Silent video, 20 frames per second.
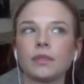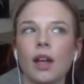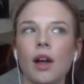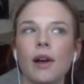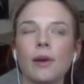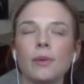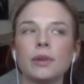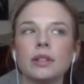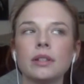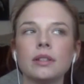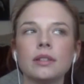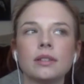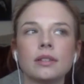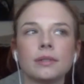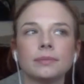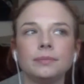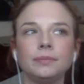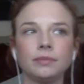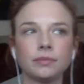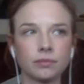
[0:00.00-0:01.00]
was
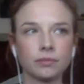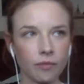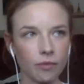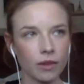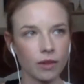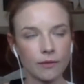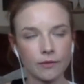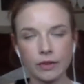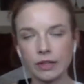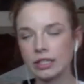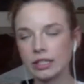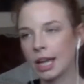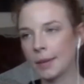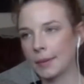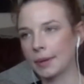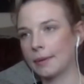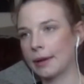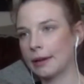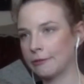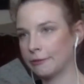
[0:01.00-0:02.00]
FaceTiming
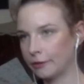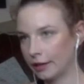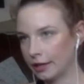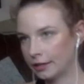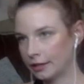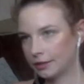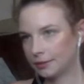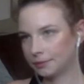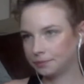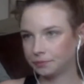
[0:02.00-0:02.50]
my friend,